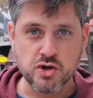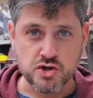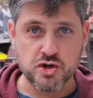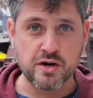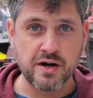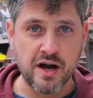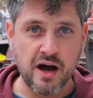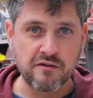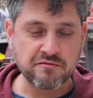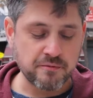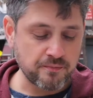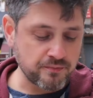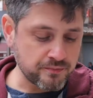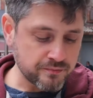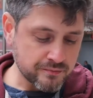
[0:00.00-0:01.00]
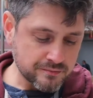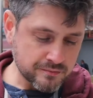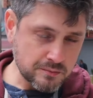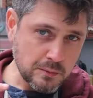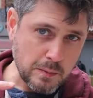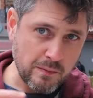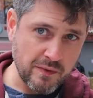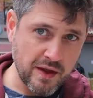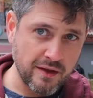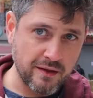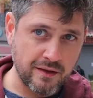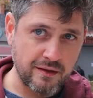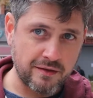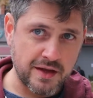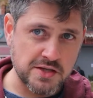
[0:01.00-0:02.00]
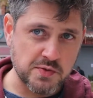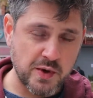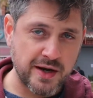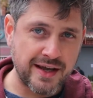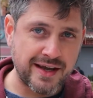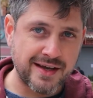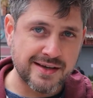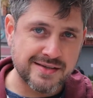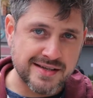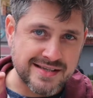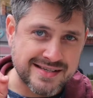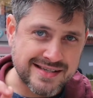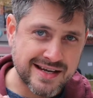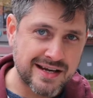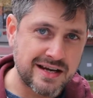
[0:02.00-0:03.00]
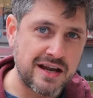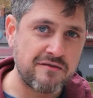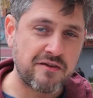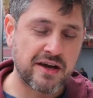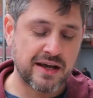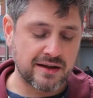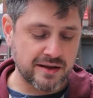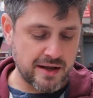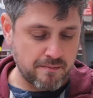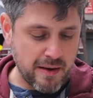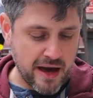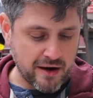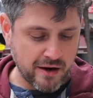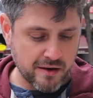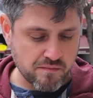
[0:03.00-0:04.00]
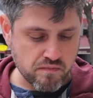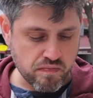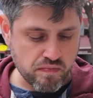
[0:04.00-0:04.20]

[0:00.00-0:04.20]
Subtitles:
Sure enough, this one is significantly better